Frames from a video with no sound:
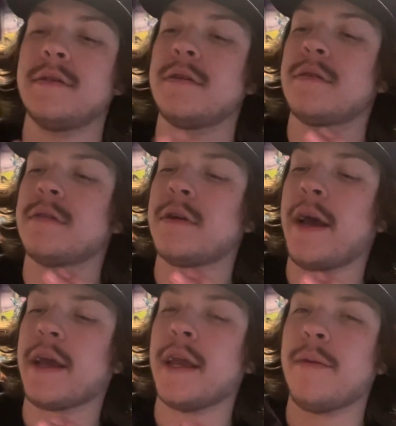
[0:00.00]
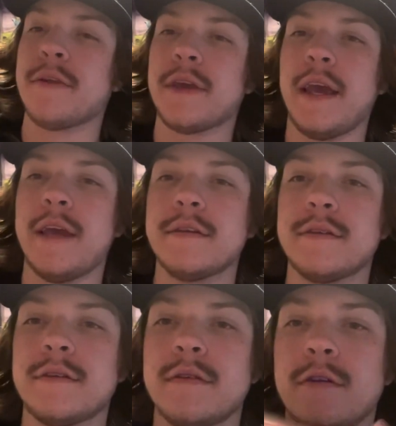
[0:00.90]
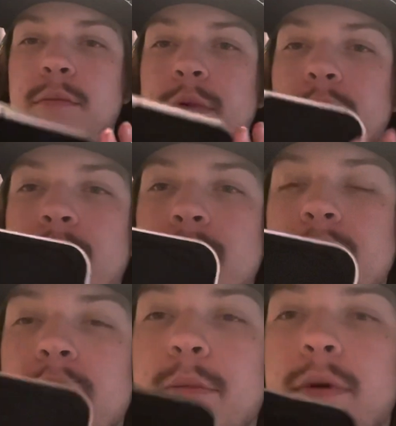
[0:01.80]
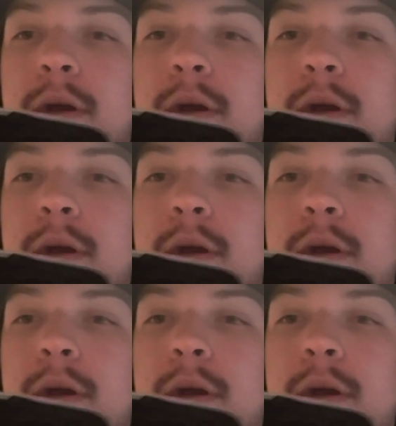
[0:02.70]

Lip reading: So yeah, it came with a case. Open the case up.